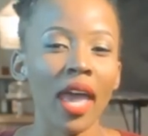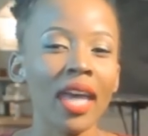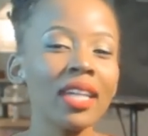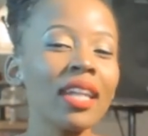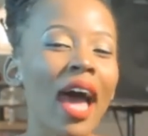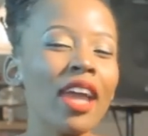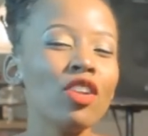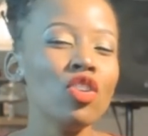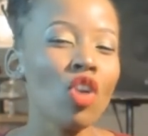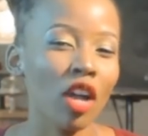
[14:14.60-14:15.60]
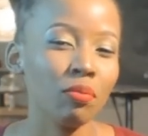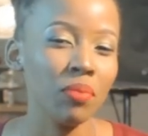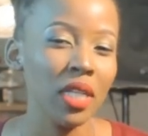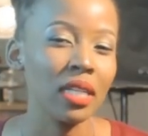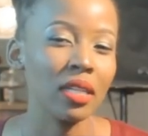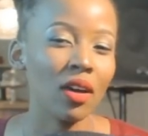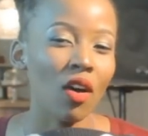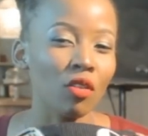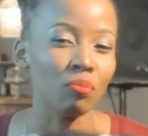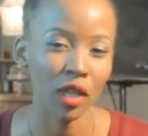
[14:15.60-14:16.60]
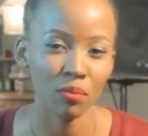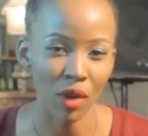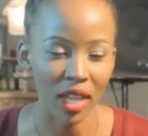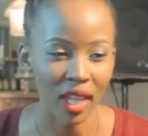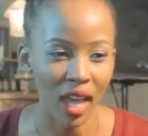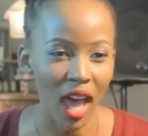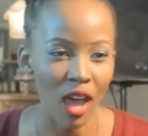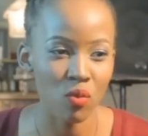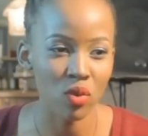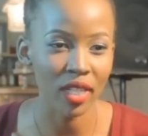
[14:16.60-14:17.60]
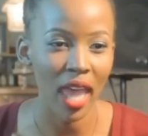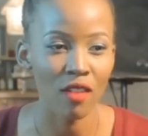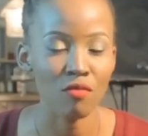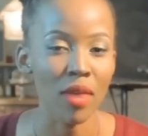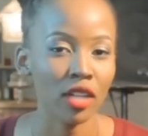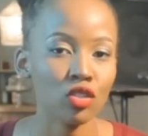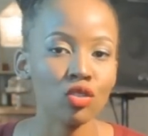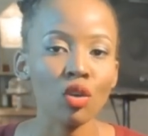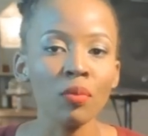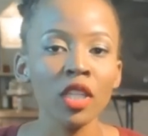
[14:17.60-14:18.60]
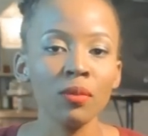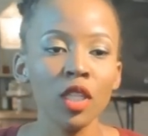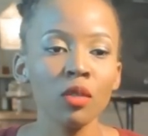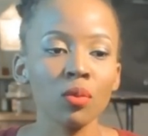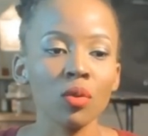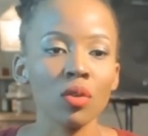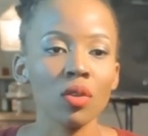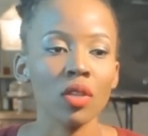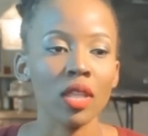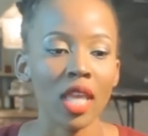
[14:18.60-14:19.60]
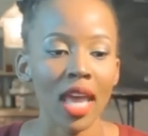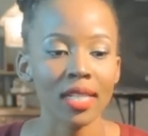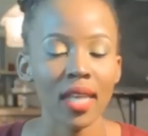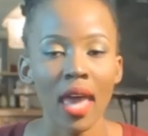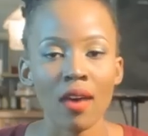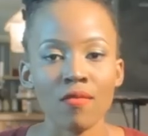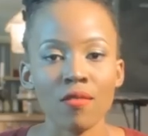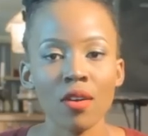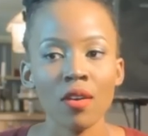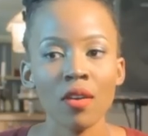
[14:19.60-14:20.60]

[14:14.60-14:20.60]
hadn't I not been on Big Brother, I wouldn't have met so many people that have